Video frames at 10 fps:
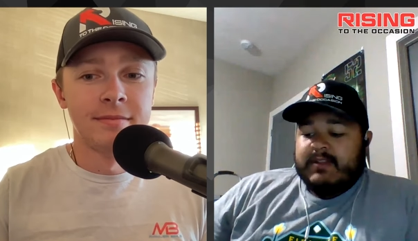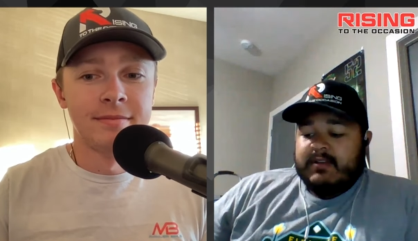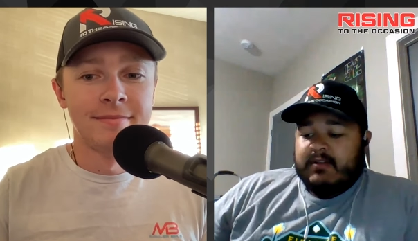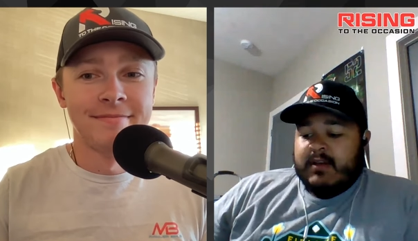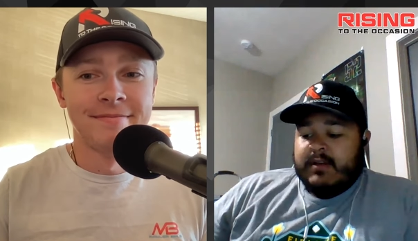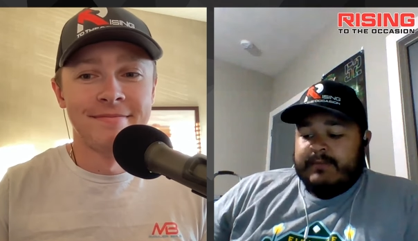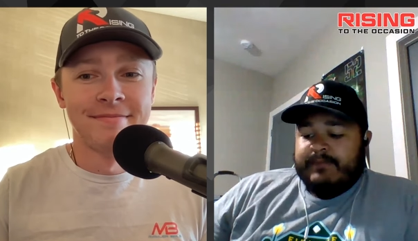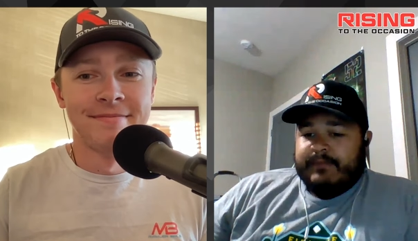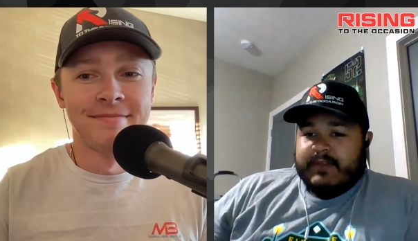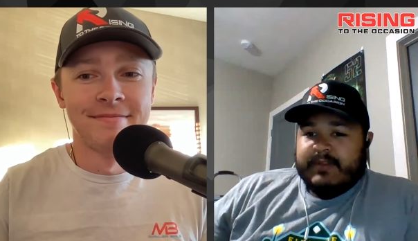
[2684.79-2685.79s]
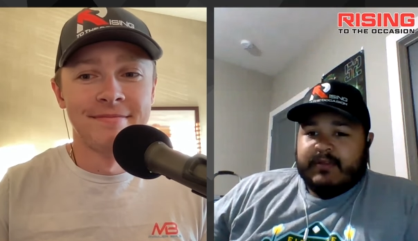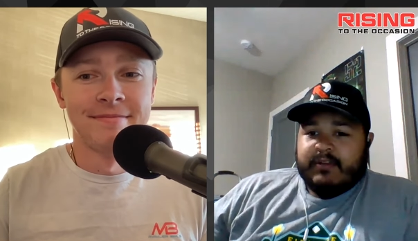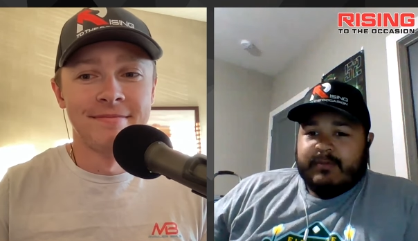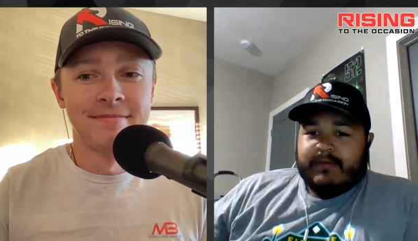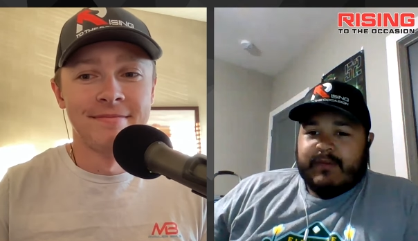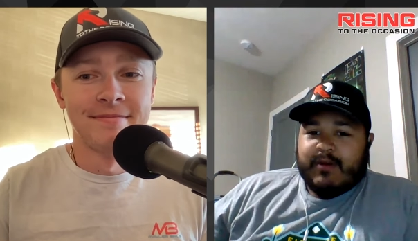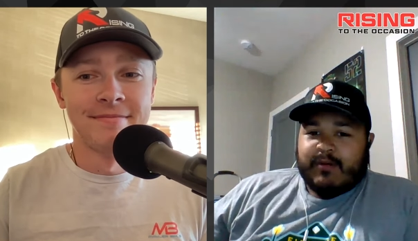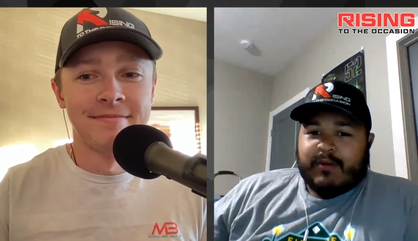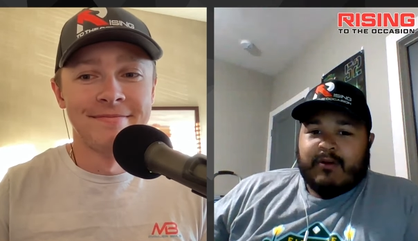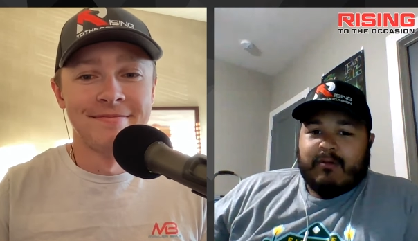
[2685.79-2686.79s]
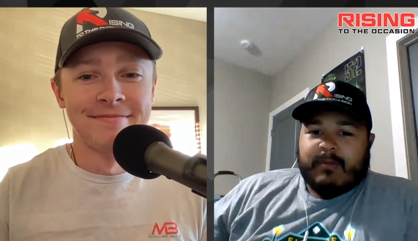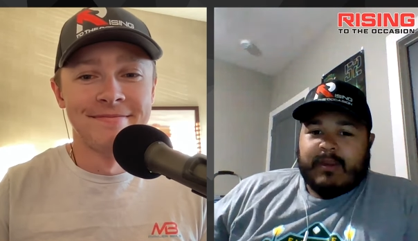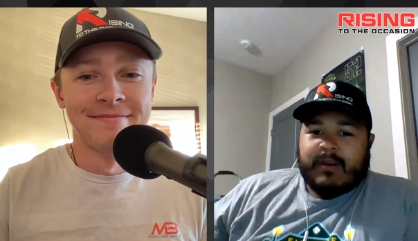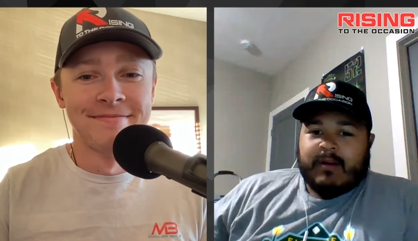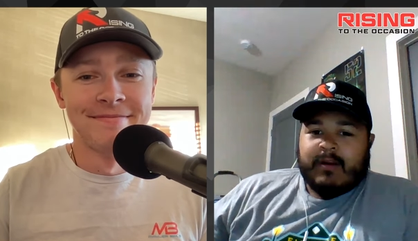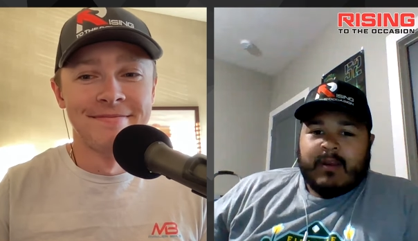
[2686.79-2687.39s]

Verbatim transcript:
Speaker 1: the, um, to a little bit of an Oklahoma here.